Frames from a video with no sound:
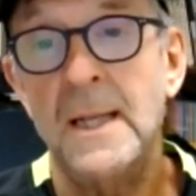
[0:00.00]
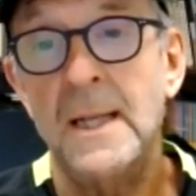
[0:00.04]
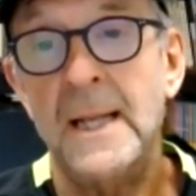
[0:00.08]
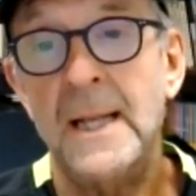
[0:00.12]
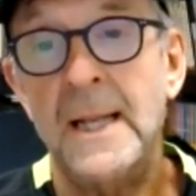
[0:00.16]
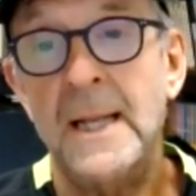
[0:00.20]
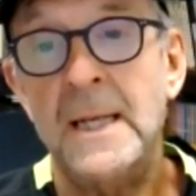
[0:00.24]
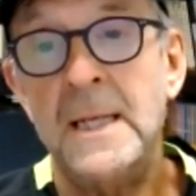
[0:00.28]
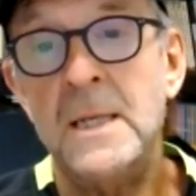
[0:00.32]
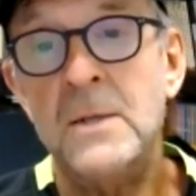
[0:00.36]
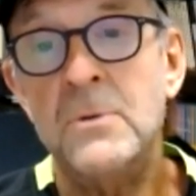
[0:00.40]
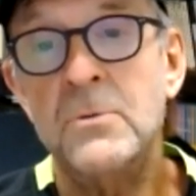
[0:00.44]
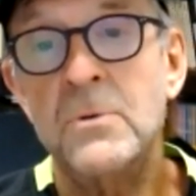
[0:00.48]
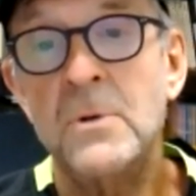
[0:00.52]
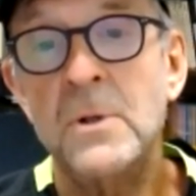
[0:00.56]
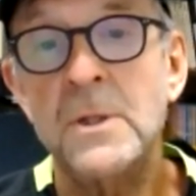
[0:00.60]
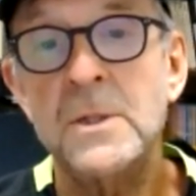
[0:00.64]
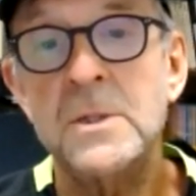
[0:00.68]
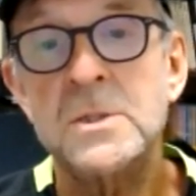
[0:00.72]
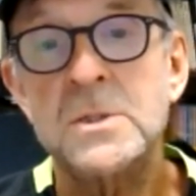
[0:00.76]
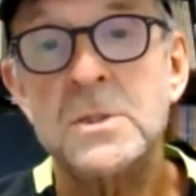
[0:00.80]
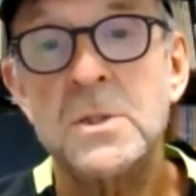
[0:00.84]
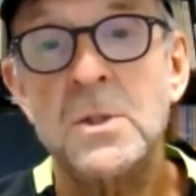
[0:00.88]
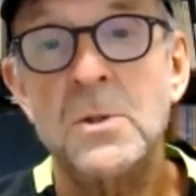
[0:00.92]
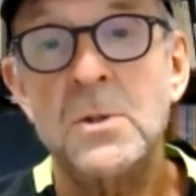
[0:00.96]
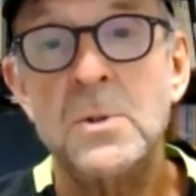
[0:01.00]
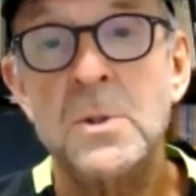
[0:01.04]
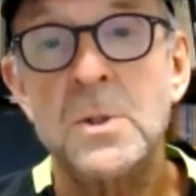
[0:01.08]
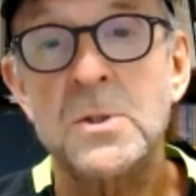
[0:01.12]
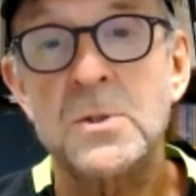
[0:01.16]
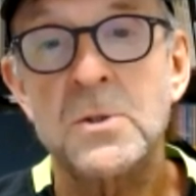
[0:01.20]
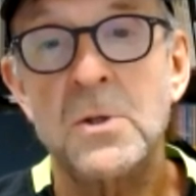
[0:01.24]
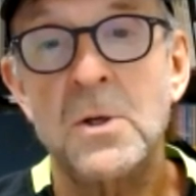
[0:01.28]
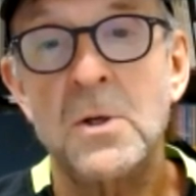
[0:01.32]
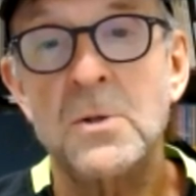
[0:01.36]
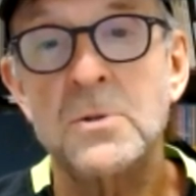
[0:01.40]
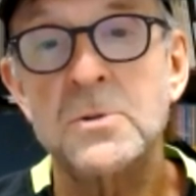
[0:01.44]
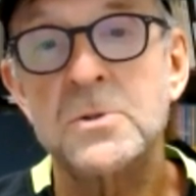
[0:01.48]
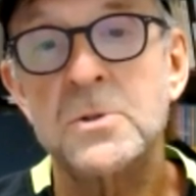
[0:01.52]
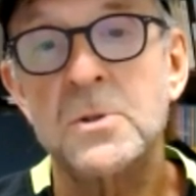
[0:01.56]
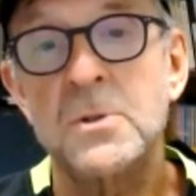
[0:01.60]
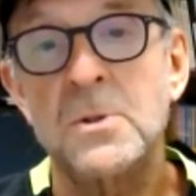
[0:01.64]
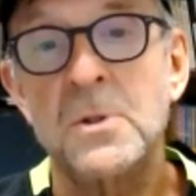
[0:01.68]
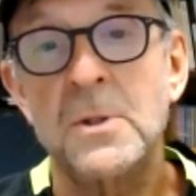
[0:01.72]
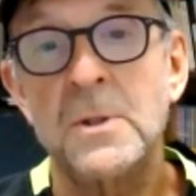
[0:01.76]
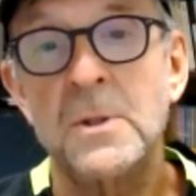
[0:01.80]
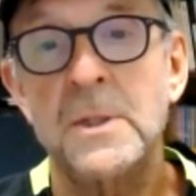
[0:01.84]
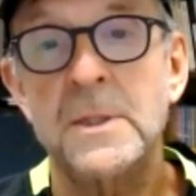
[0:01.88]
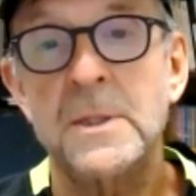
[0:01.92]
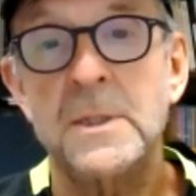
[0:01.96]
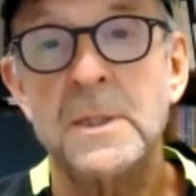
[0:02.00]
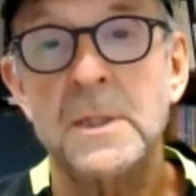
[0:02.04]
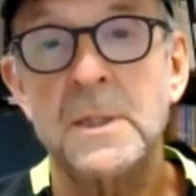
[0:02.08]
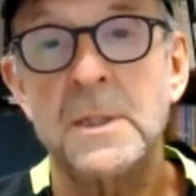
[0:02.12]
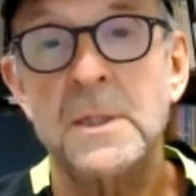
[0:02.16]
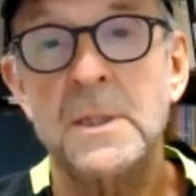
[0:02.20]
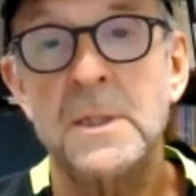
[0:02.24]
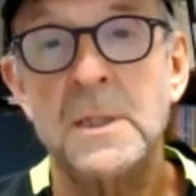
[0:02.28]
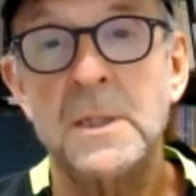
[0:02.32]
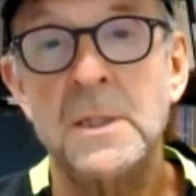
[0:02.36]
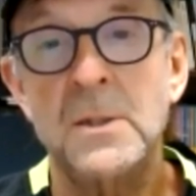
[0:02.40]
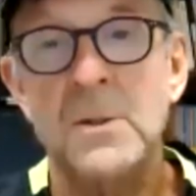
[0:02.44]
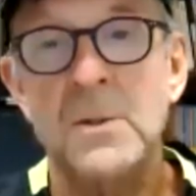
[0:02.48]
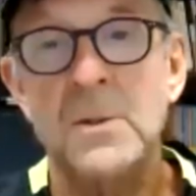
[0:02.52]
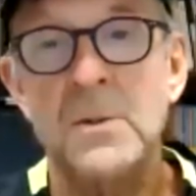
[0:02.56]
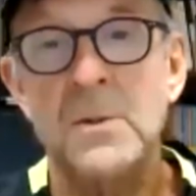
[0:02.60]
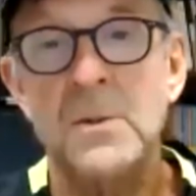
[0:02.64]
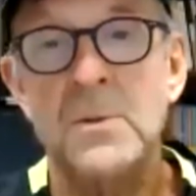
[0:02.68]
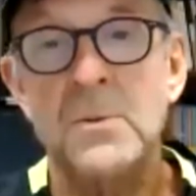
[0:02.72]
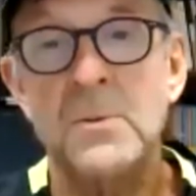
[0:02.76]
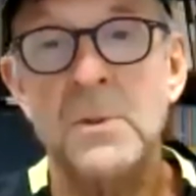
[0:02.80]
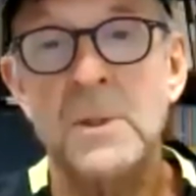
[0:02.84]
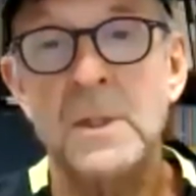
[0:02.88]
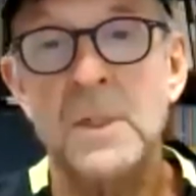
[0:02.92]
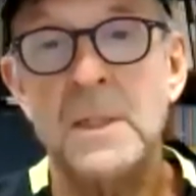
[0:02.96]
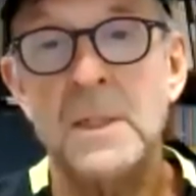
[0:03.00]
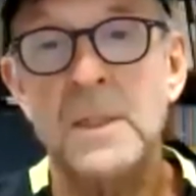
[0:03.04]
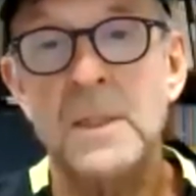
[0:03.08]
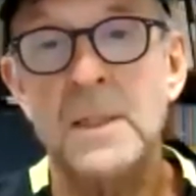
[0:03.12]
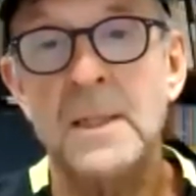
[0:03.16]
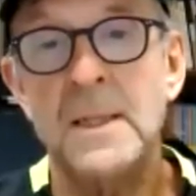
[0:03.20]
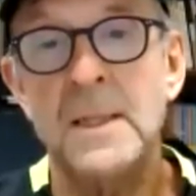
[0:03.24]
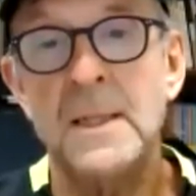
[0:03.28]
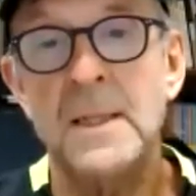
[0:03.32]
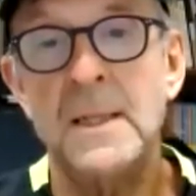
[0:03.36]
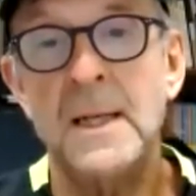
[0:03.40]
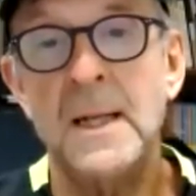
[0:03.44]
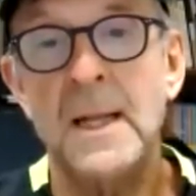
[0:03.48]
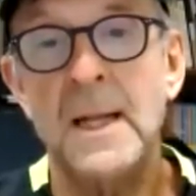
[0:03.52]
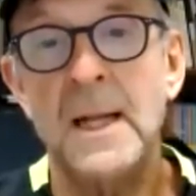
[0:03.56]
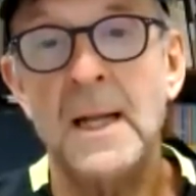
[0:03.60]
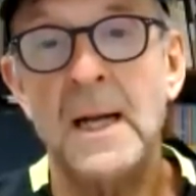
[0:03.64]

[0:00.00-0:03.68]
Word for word: and he really showed strong journalistic skills where he said